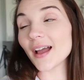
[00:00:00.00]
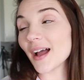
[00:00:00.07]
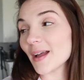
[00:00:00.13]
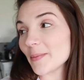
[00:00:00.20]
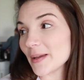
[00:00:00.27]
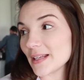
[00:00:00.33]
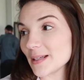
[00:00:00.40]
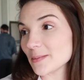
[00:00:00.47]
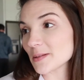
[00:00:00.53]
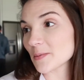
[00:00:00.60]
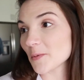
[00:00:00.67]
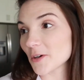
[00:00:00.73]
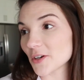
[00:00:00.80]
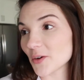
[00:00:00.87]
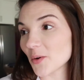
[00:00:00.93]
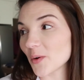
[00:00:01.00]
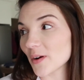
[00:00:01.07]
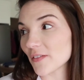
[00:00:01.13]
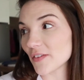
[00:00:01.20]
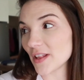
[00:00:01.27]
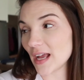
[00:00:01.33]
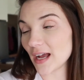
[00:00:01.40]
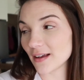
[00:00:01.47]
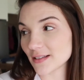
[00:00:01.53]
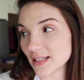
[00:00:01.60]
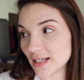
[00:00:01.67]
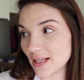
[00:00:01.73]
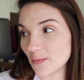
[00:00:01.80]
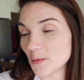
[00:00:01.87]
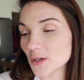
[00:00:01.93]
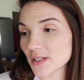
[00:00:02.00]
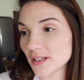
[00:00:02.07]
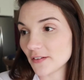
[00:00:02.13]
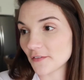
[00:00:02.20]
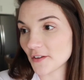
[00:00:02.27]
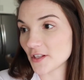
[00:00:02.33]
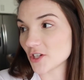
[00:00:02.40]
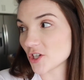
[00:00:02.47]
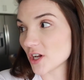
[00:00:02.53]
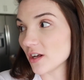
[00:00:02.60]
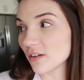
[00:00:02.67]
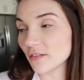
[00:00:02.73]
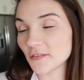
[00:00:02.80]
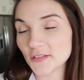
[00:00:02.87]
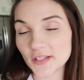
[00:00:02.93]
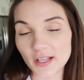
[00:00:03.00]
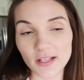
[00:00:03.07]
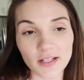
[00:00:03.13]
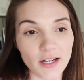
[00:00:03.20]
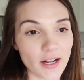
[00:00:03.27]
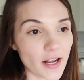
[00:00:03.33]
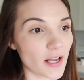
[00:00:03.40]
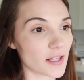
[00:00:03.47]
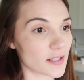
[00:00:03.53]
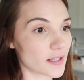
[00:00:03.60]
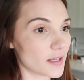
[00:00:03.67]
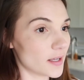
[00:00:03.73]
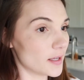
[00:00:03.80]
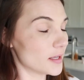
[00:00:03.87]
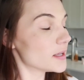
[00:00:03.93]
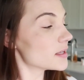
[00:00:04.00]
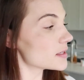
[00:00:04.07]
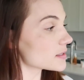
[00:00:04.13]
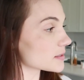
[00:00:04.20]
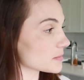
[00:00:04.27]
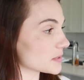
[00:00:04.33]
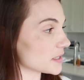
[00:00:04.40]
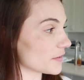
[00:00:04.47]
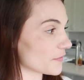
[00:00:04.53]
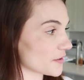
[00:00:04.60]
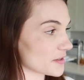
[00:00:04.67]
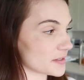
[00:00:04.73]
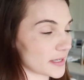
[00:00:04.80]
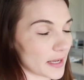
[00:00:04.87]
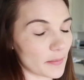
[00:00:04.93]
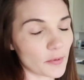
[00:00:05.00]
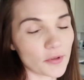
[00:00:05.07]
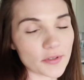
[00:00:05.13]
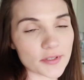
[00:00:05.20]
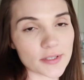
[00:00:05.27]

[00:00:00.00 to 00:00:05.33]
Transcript: I picked up some more decor for the house. I need more stuff for the shelves and then I got some stuff for the table.